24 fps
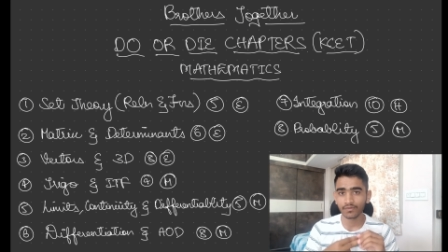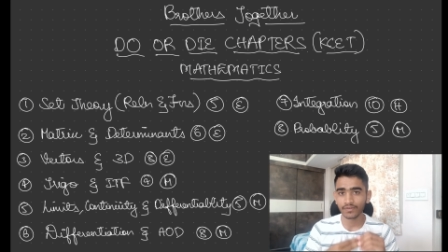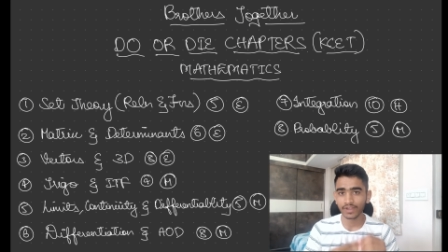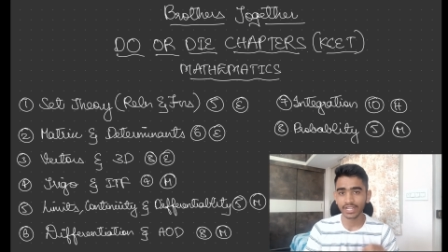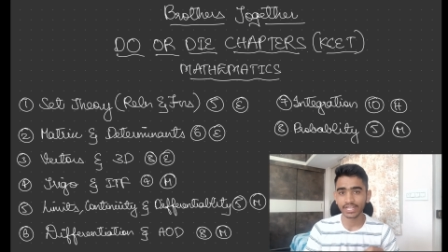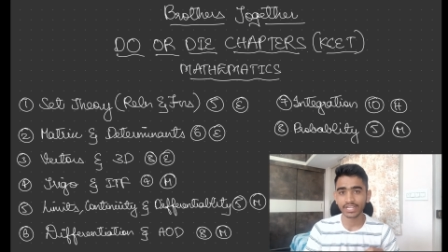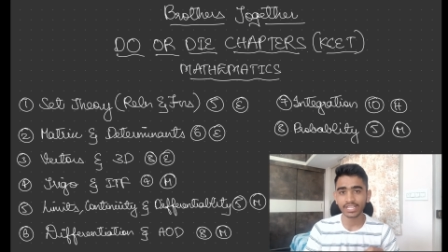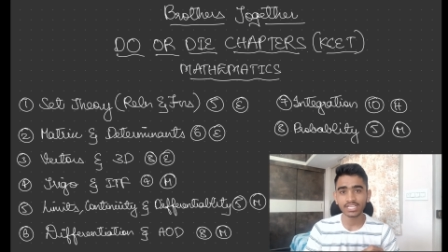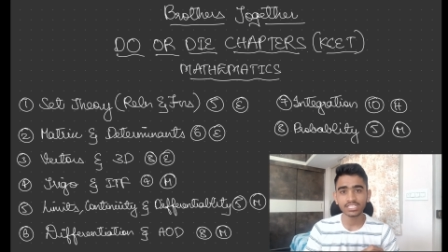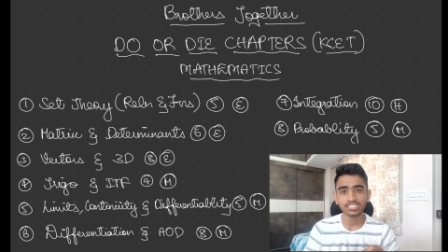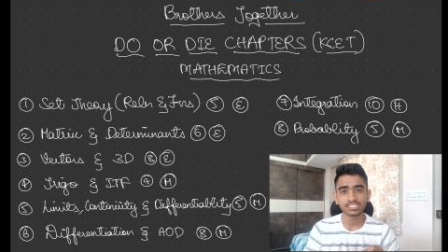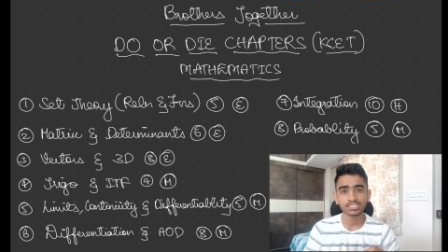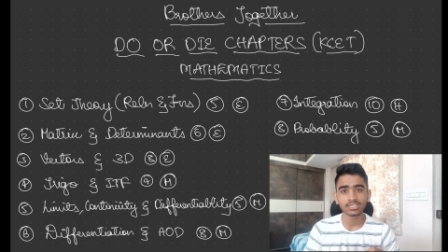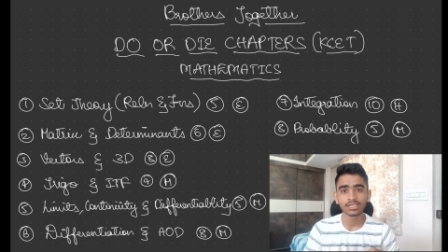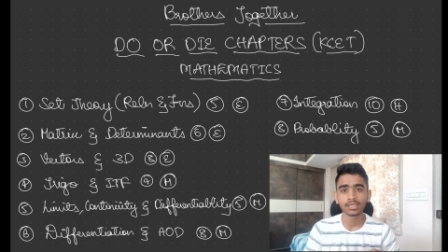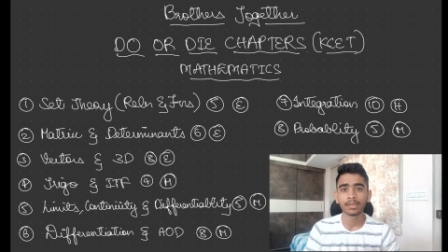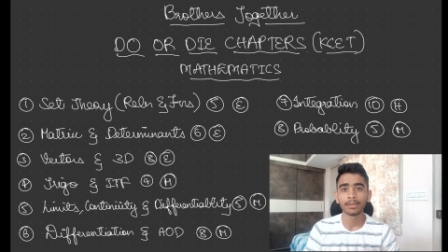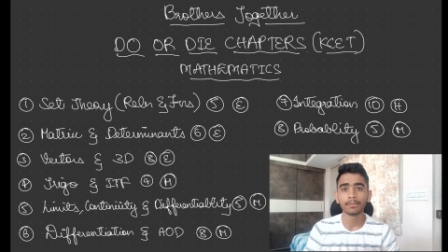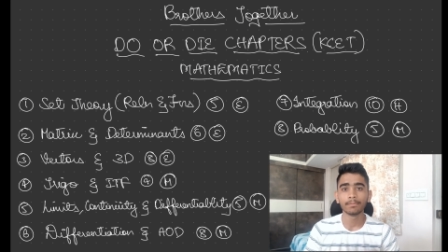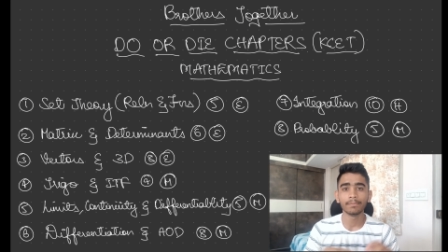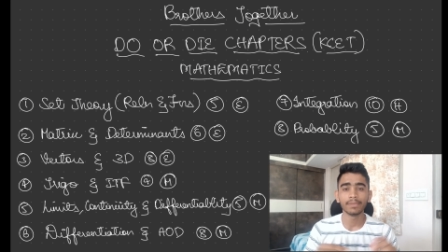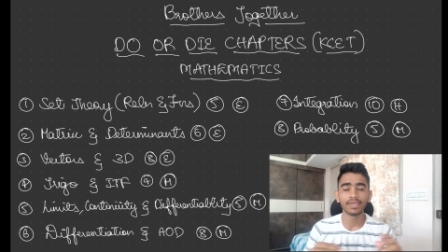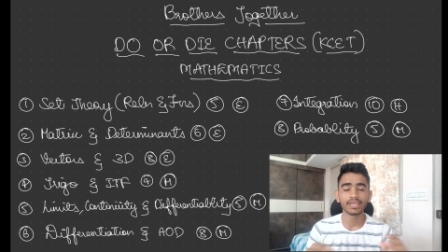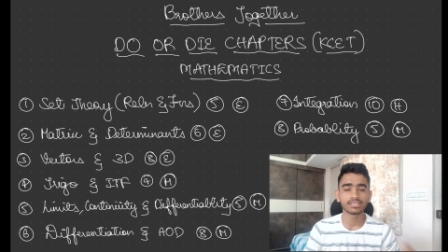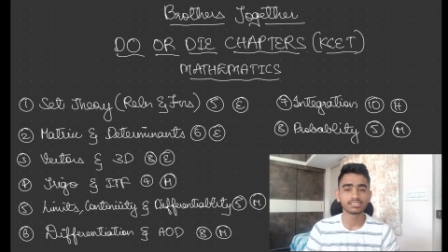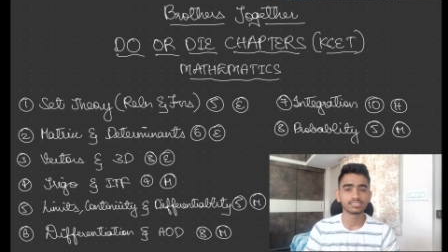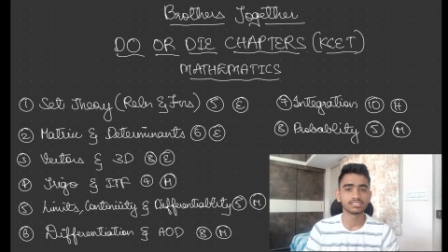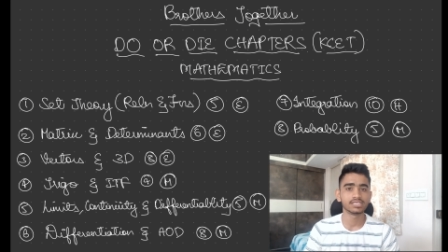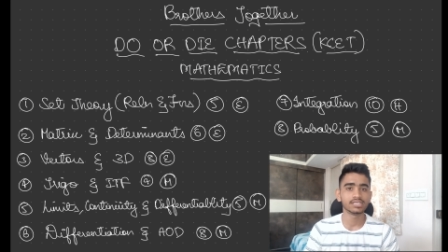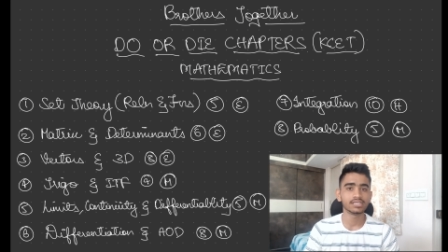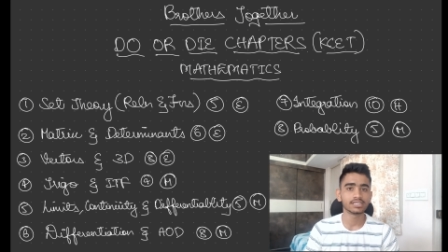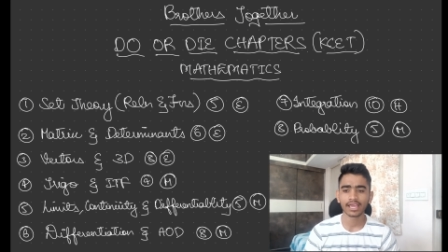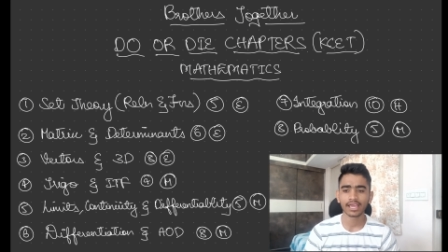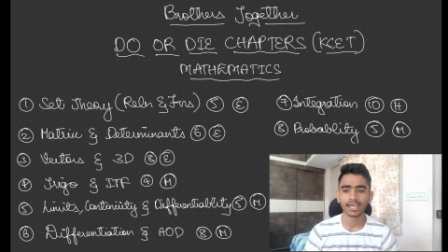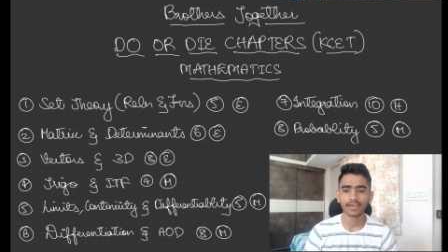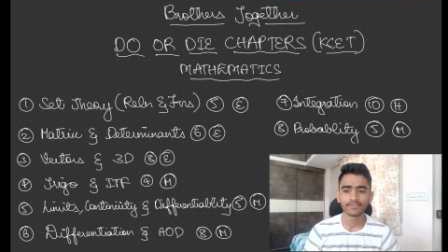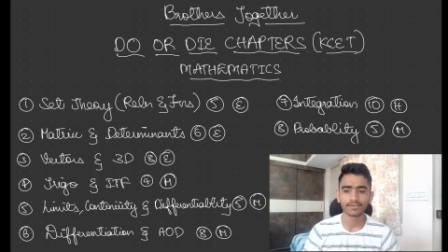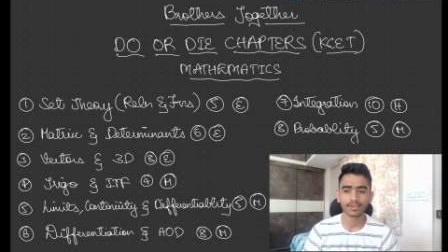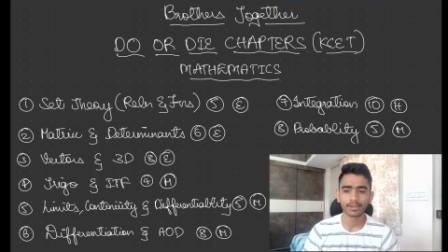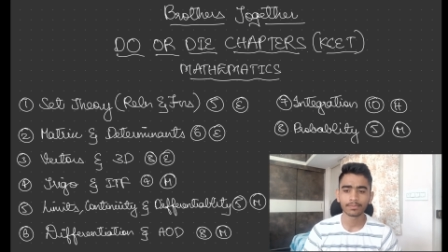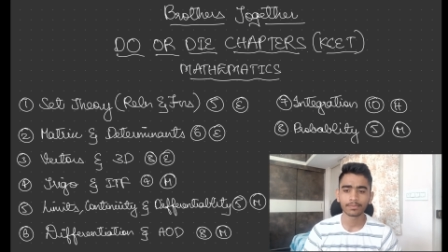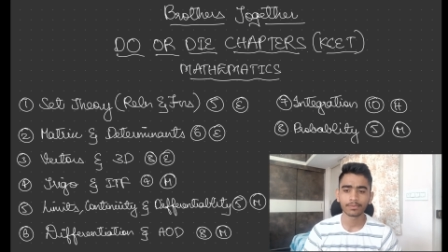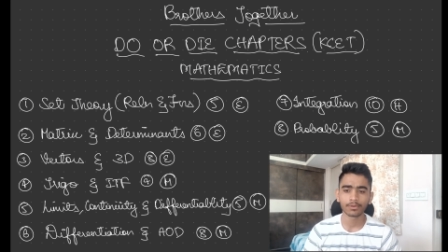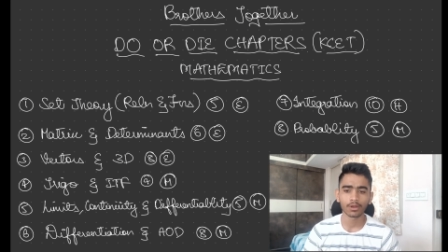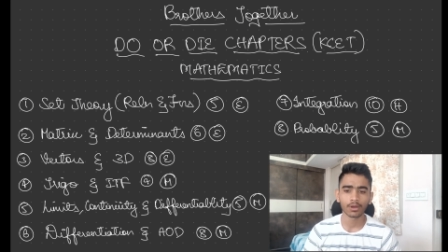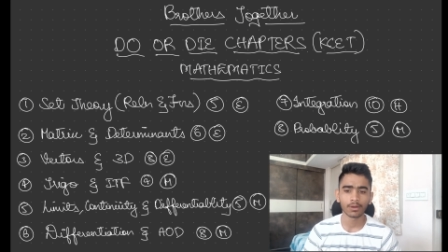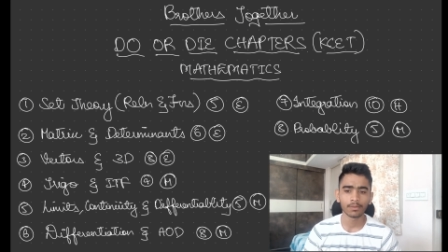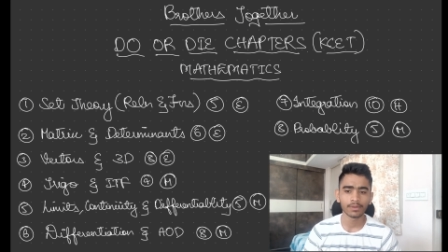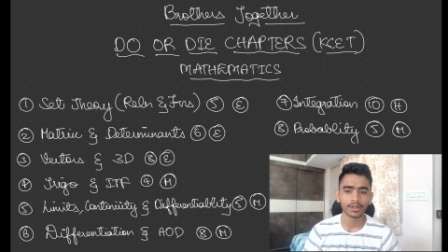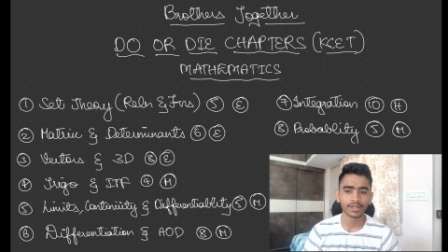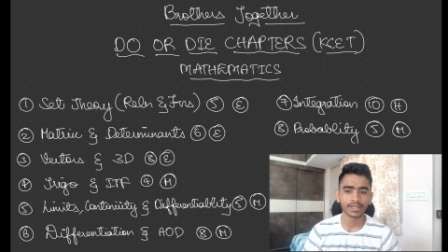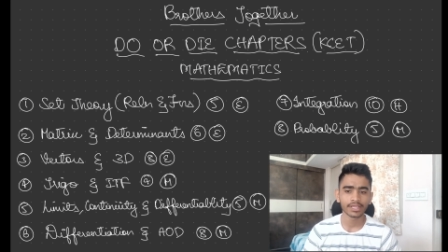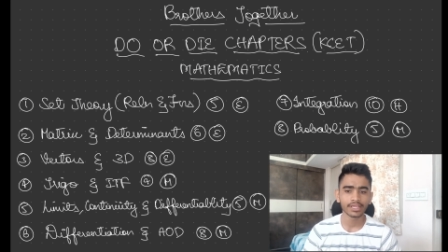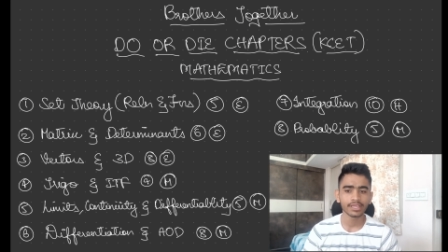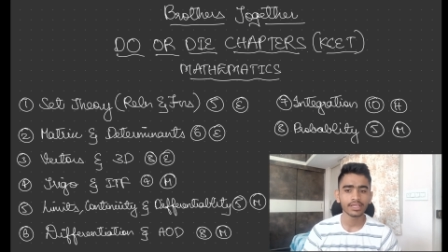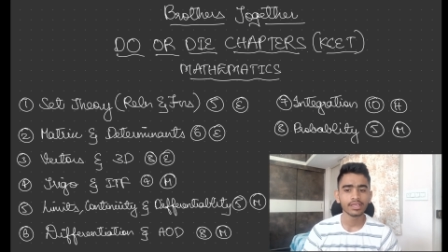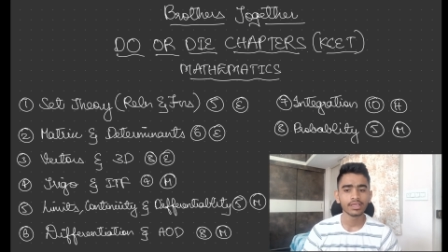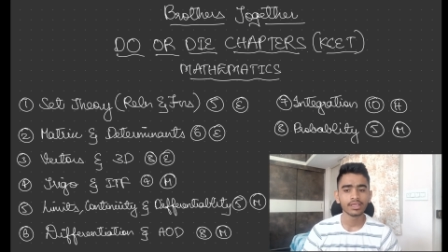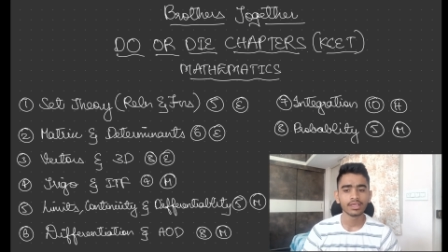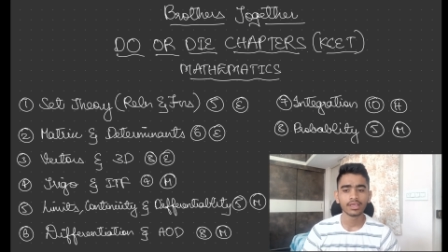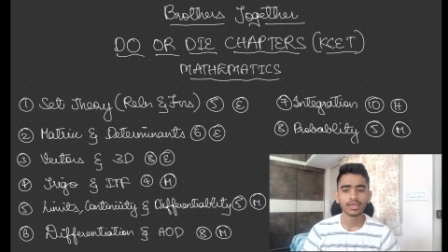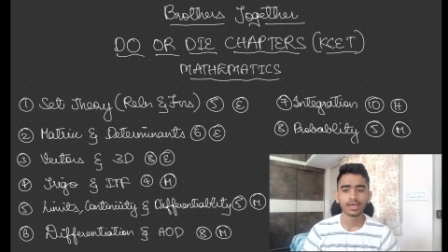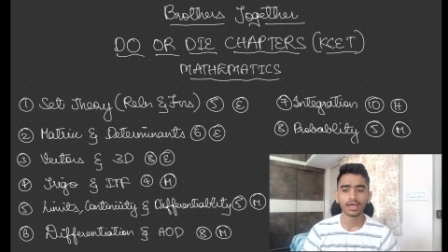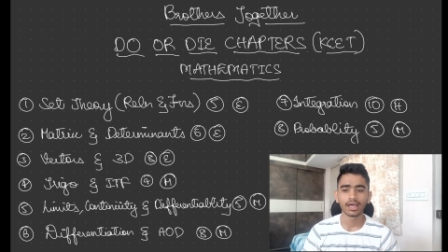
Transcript: weightage makes it I have kept probability